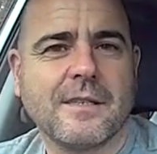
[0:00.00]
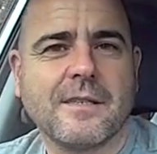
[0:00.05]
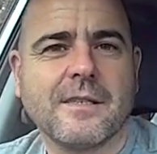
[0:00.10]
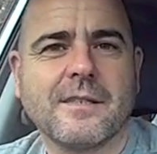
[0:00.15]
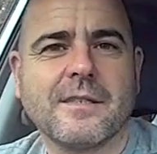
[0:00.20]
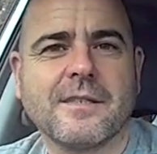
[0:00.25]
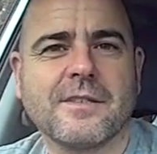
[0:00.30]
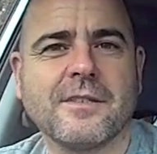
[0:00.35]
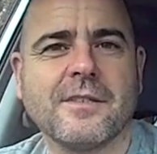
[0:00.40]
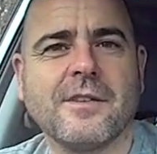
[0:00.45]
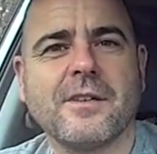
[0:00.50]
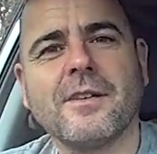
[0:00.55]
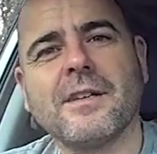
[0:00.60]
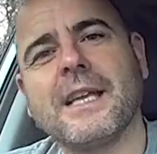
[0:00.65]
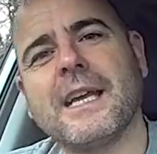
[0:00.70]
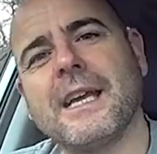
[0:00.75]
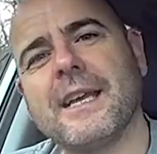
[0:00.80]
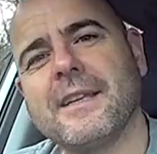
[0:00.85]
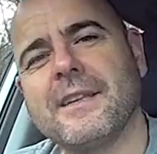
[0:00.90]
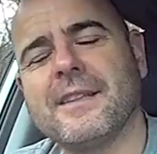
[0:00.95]
So
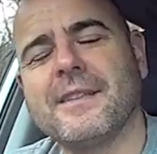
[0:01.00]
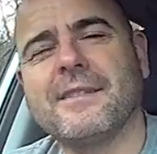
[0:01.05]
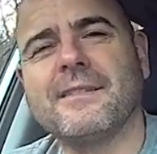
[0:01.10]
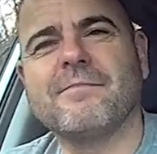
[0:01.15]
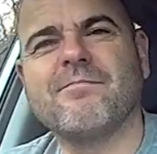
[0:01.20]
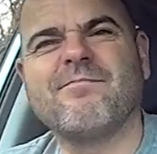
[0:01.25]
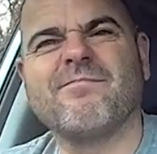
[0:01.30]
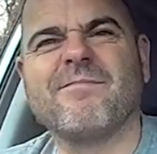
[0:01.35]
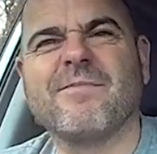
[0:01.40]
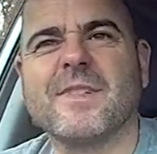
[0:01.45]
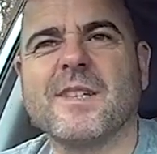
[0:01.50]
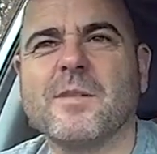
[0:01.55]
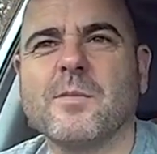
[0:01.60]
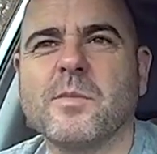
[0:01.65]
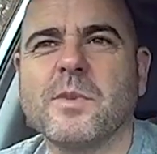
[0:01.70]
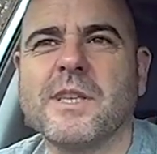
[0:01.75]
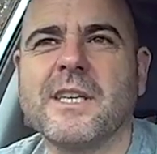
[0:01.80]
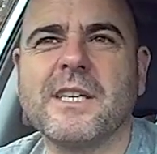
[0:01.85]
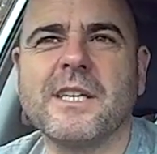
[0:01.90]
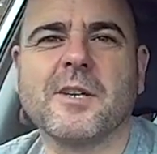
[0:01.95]
like
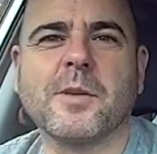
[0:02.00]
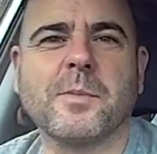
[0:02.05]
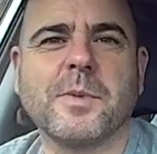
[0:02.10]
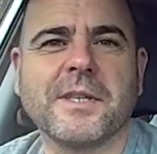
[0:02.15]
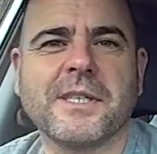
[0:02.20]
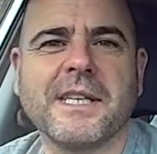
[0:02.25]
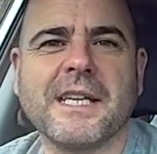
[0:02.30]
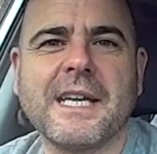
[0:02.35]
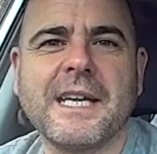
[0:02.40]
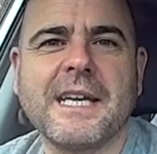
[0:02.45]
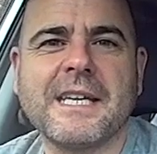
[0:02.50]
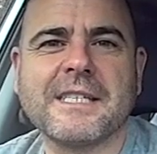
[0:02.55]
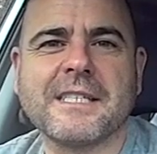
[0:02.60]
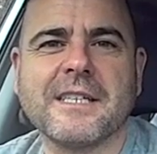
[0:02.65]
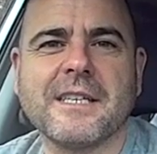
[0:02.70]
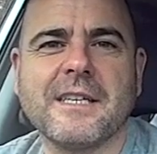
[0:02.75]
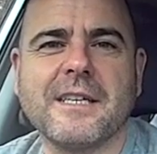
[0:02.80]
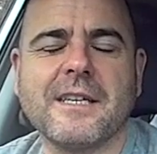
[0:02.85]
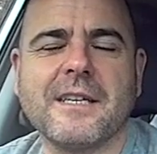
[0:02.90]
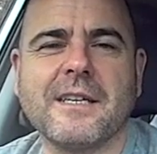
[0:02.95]
within a couple of days,
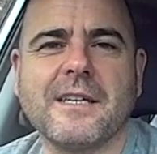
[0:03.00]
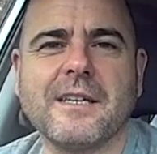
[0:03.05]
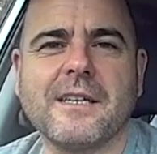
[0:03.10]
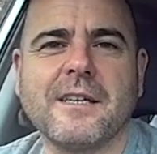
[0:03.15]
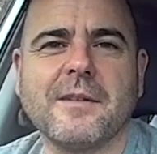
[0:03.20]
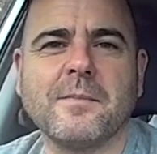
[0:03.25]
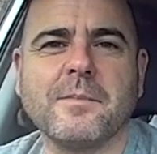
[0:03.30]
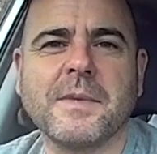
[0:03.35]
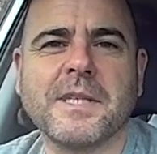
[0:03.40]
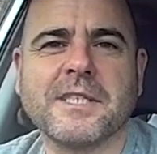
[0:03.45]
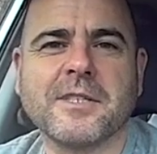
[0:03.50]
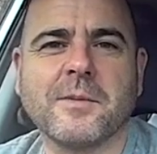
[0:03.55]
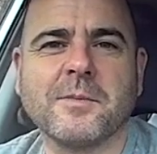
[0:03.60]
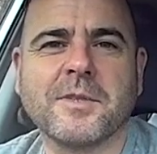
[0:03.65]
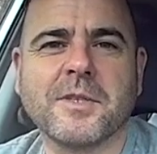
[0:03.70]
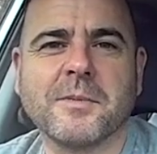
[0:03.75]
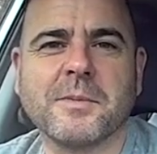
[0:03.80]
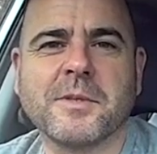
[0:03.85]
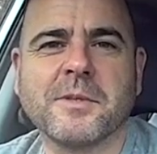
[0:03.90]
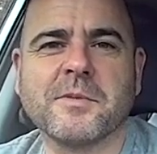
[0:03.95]
my
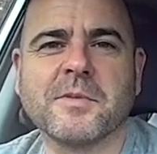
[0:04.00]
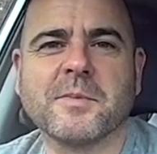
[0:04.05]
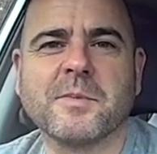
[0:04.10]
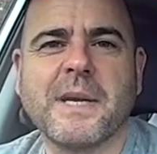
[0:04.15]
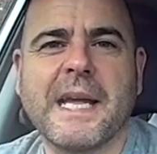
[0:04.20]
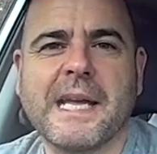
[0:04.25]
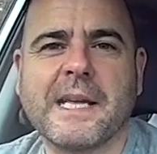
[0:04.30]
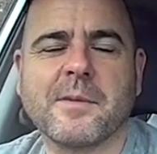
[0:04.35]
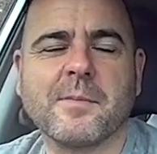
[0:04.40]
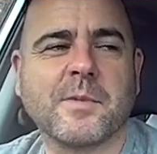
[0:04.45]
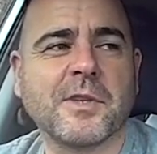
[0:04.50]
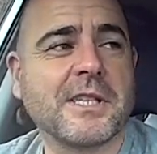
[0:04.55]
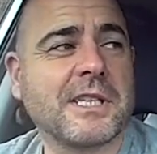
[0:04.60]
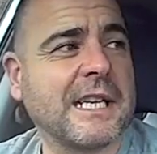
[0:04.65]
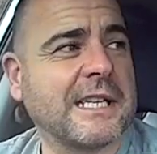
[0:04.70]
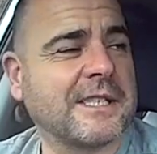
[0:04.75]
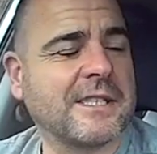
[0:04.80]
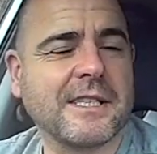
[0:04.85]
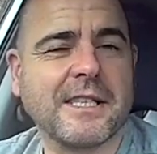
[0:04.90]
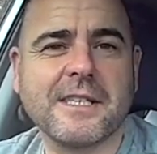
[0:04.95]
Tomtom comes back, but it's
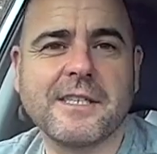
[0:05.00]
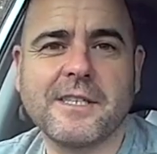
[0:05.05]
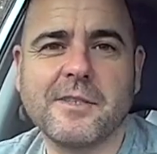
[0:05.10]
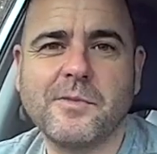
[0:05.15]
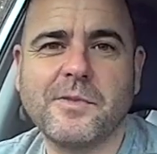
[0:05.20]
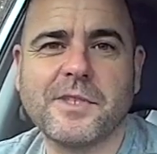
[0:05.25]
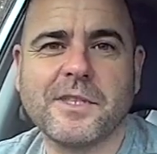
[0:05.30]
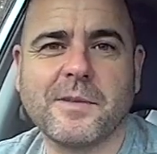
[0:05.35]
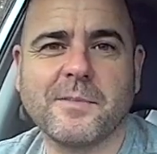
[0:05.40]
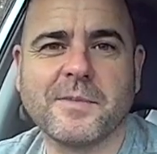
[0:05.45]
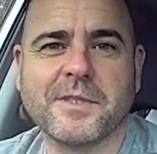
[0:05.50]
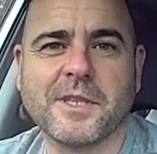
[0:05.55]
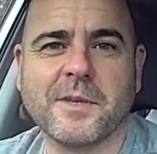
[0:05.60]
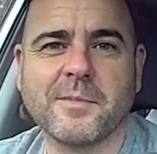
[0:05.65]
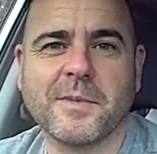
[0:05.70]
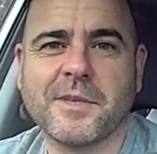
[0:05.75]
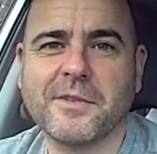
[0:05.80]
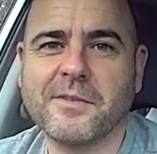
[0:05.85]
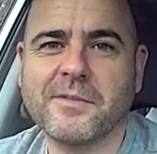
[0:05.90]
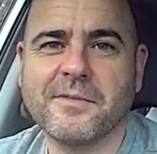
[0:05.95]
actually a new Tomtom.
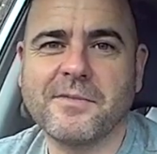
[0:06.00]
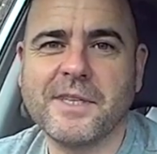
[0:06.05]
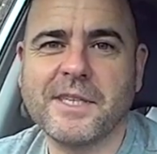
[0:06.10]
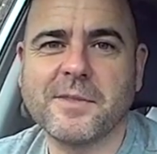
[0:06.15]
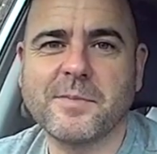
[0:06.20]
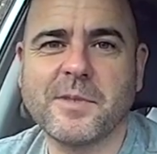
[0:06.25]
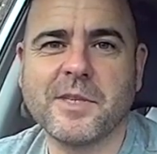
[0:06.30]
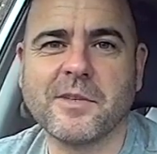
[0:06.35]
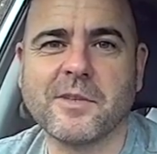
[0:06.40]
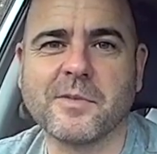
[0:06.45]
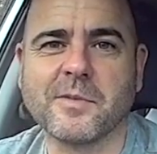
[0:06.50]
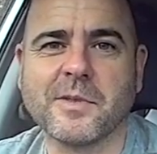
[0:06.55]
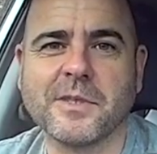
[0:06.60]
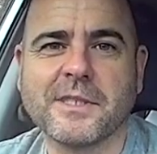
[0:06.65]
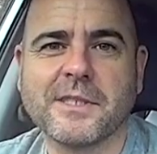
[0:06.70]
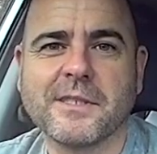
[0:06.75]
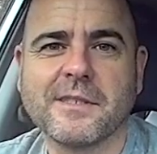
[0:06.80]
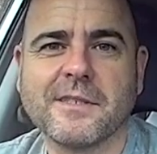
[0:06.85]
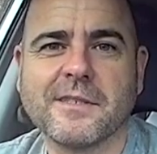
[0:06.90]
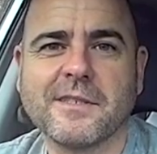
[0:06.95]
They couldn't fix my old one.